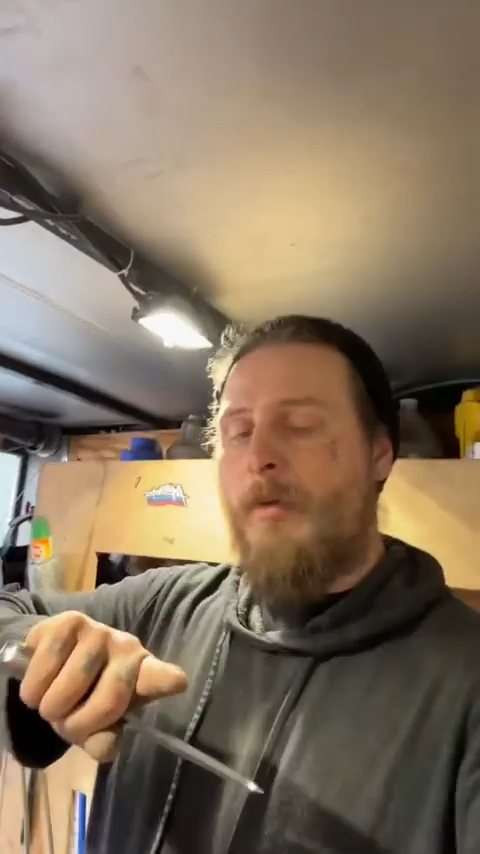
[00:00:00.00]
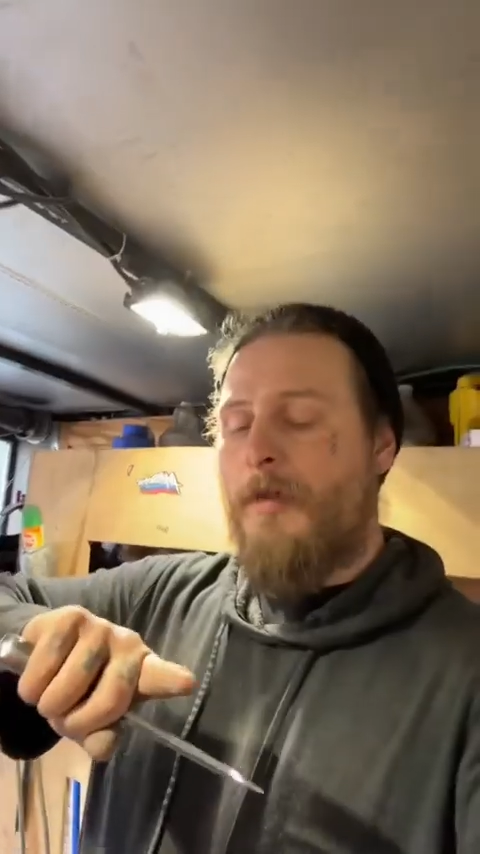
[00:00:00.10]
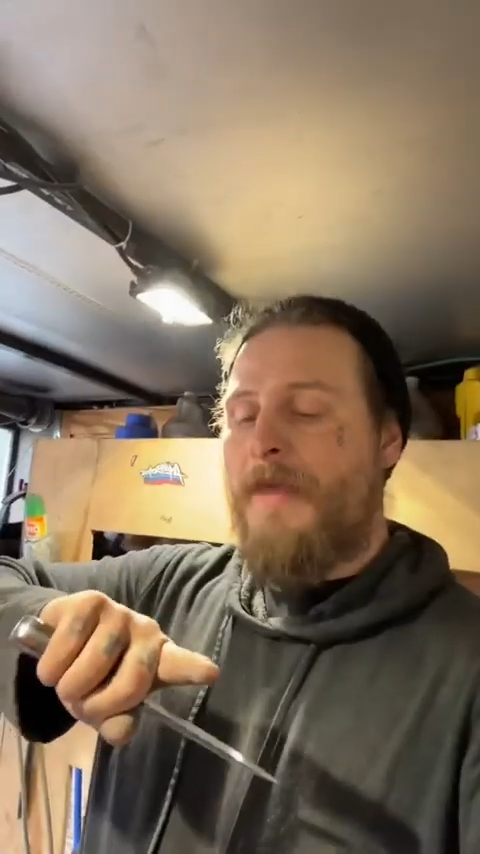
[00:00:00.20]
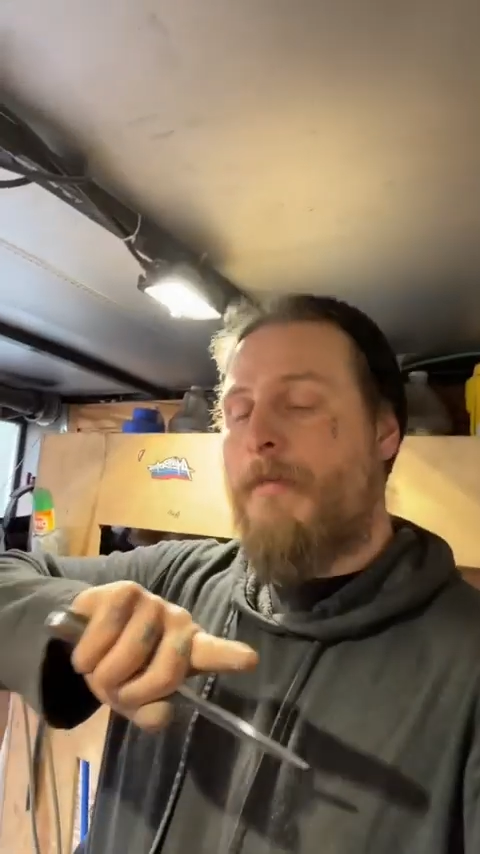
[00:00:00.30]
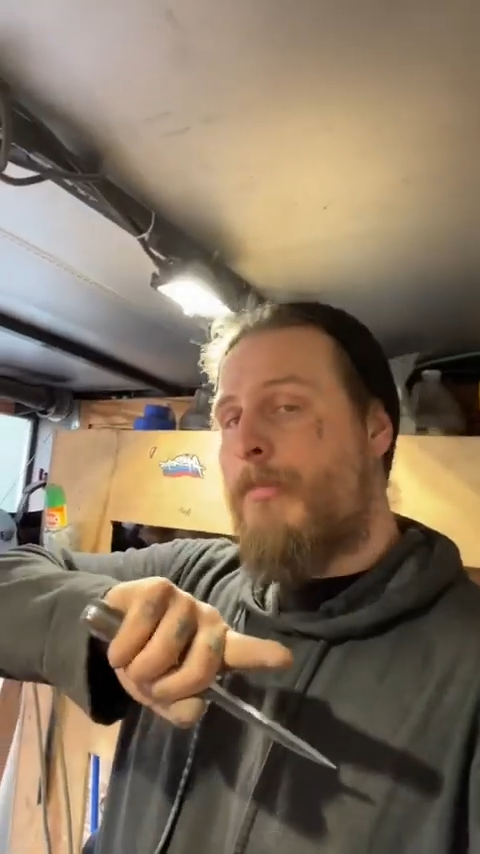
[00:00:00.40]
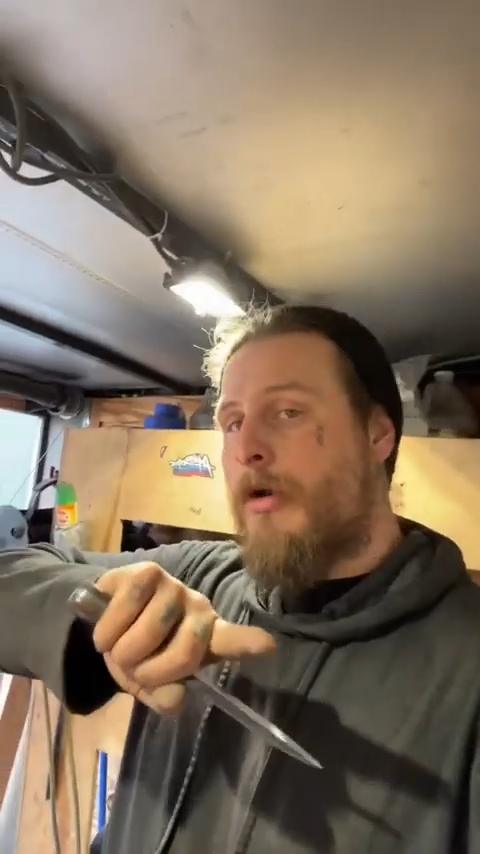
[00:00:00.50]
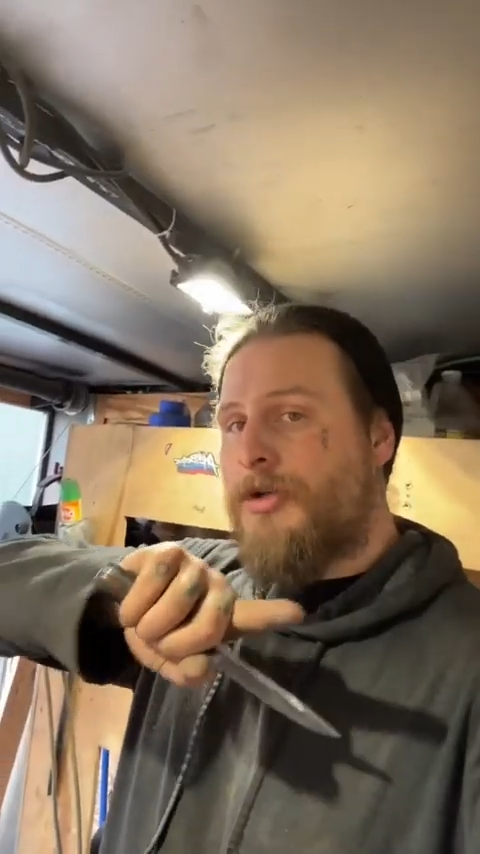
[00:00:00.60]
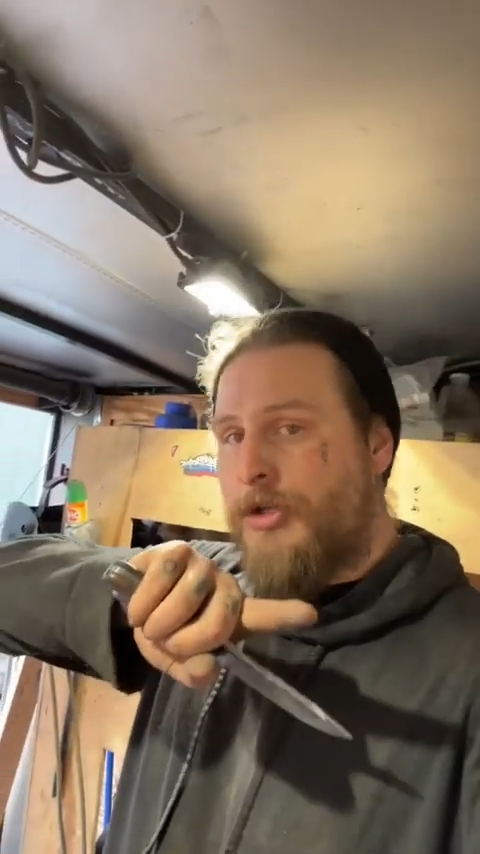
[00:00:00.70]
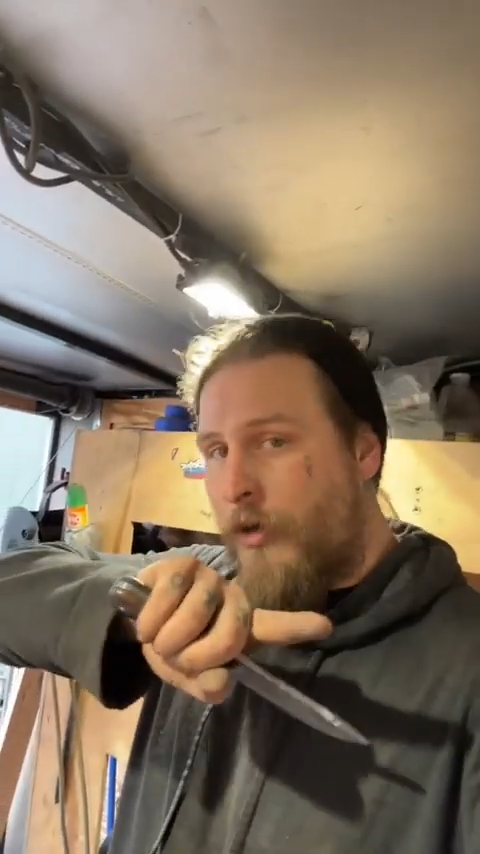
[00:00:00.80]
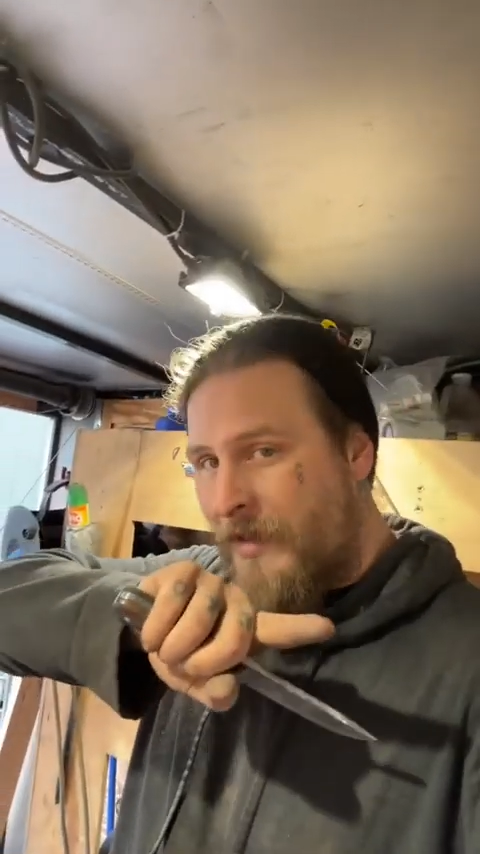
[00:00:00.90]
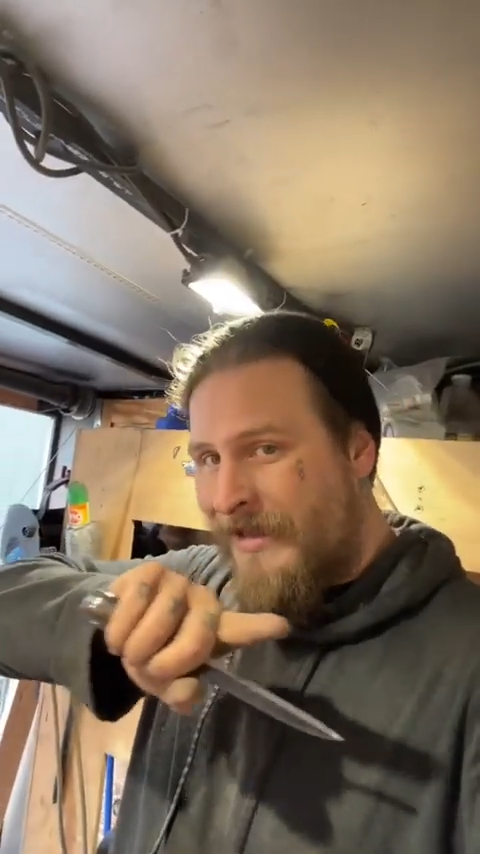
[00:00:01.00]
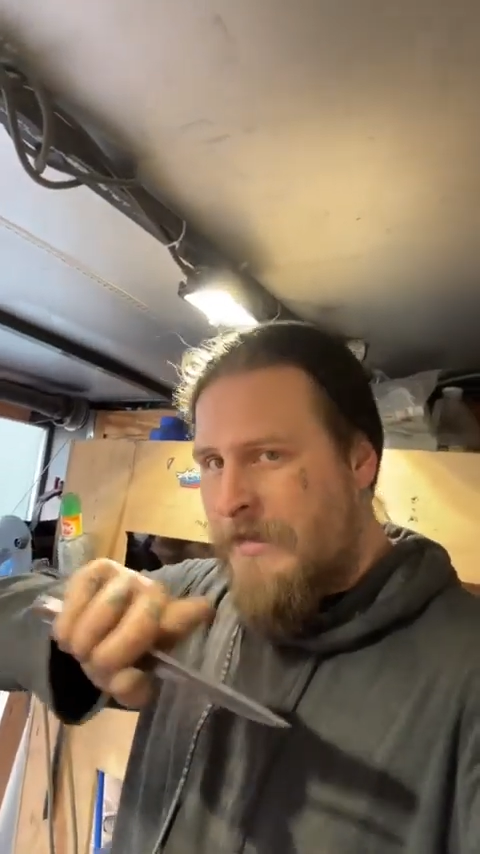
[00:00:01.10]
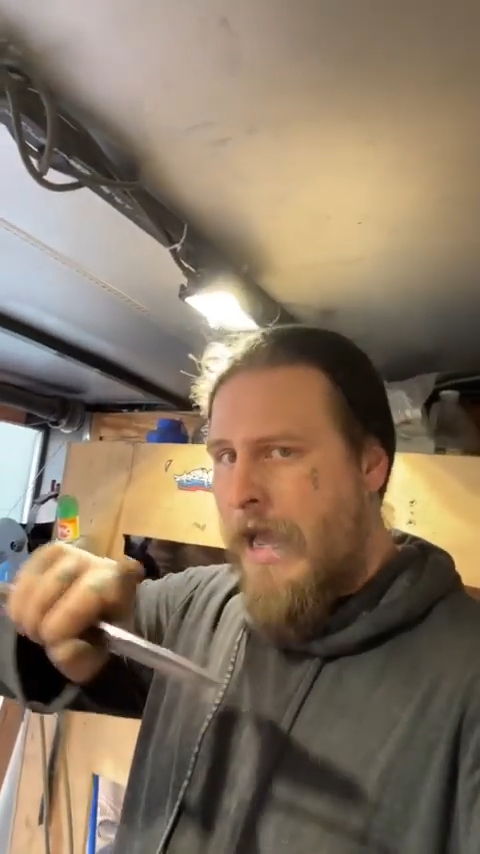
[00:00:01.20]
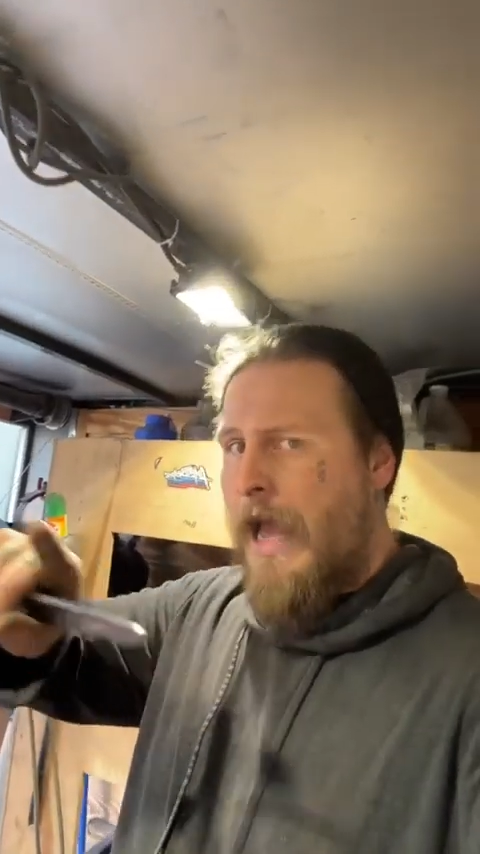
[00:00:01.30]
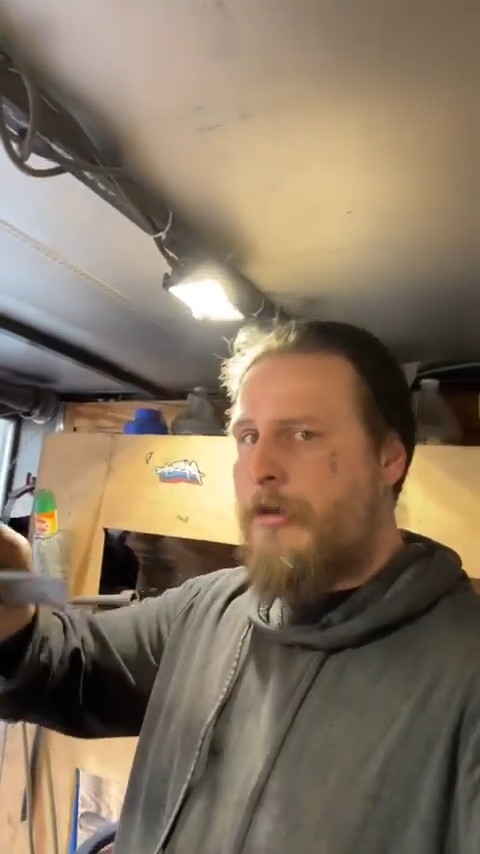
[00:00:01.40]
that burr to go the
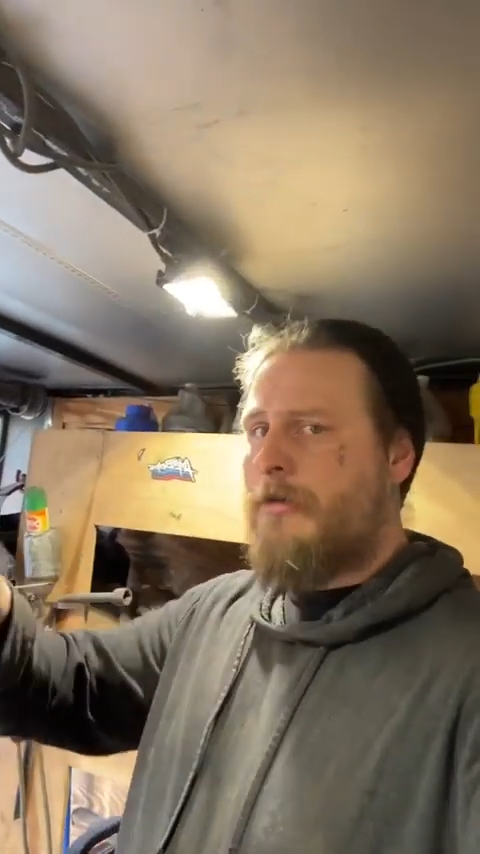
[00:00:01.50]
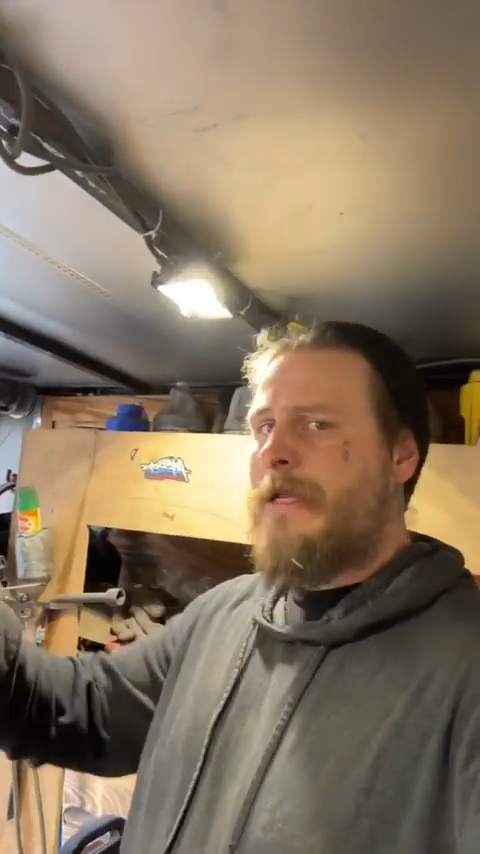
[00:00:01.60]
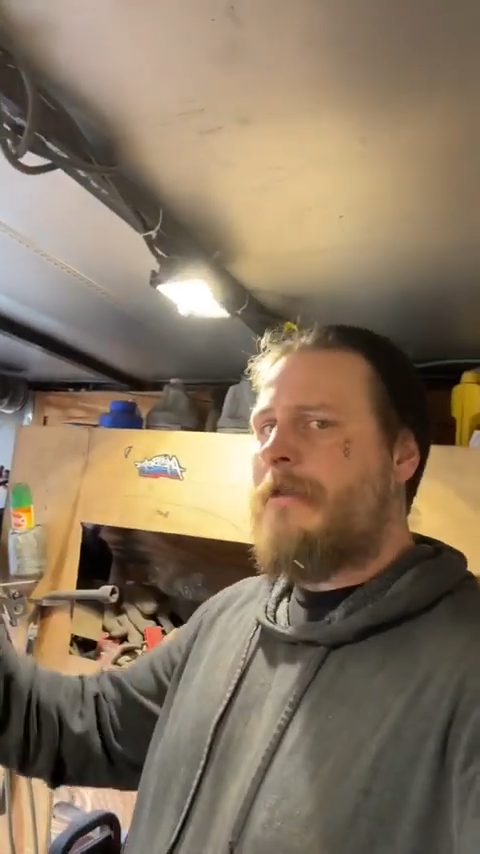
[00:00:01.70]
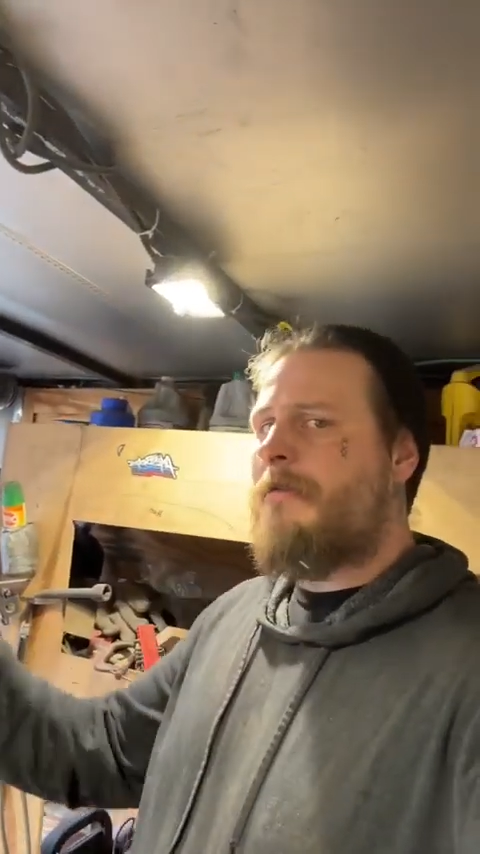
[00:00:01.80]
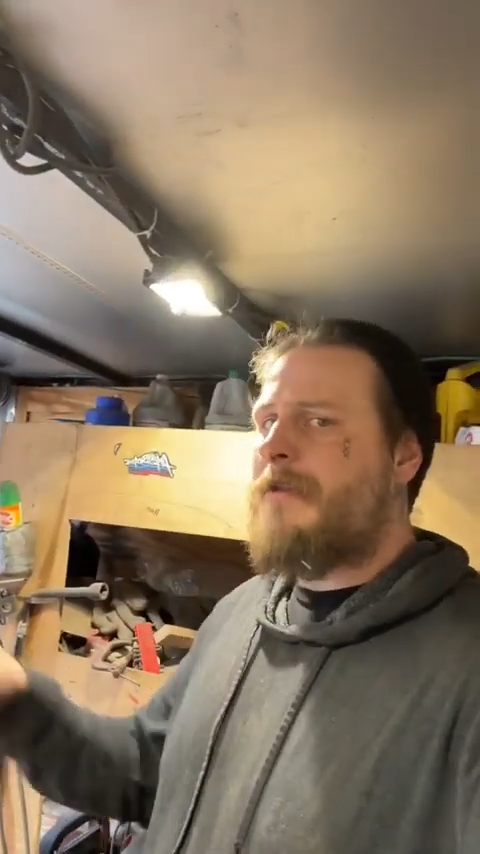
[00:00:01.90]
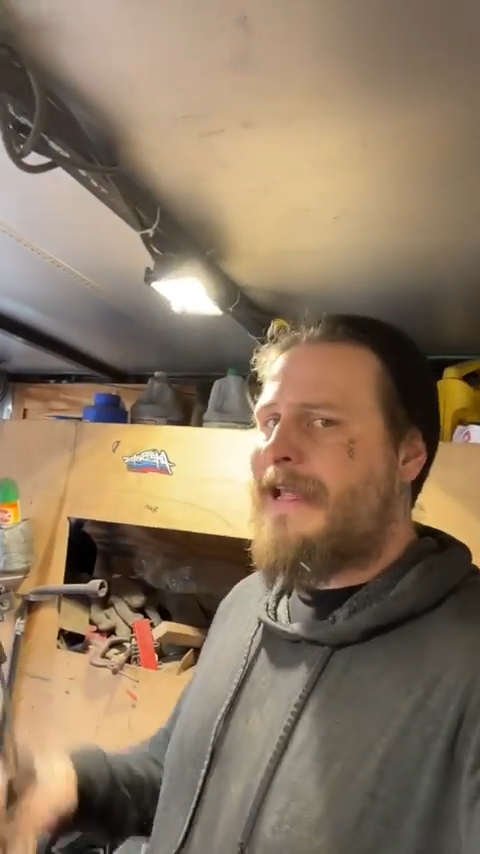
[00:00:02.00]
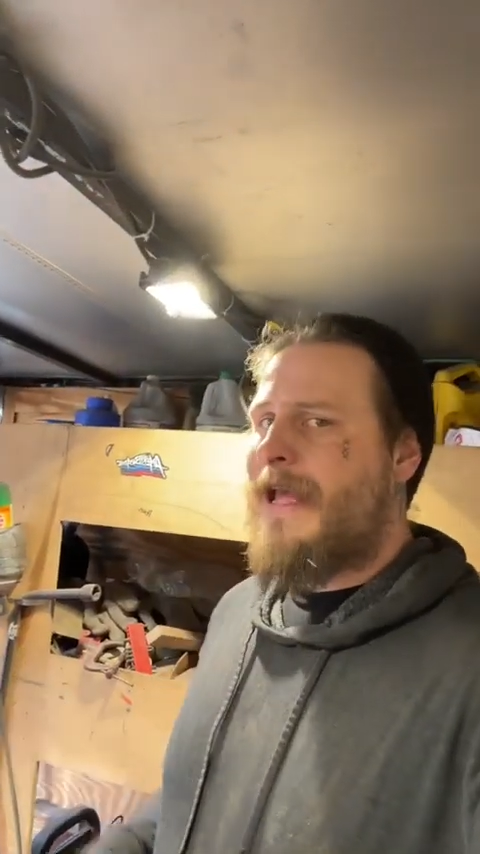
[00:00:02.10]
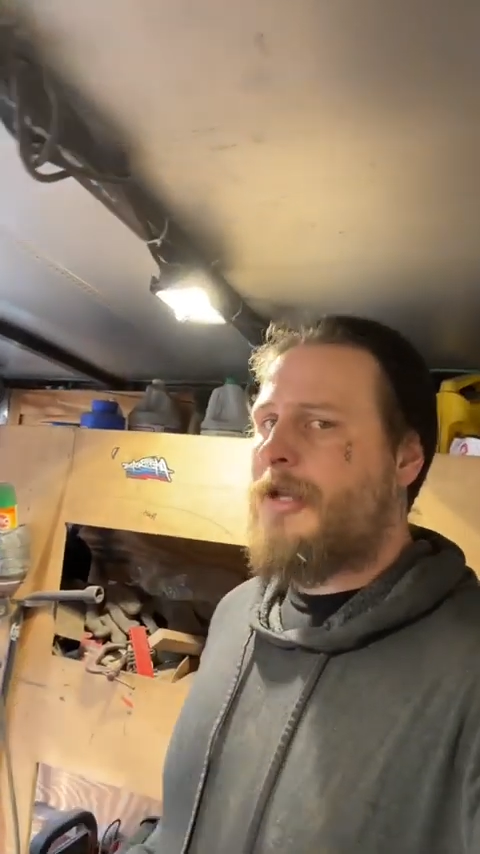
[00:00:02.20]
entire length of the edge.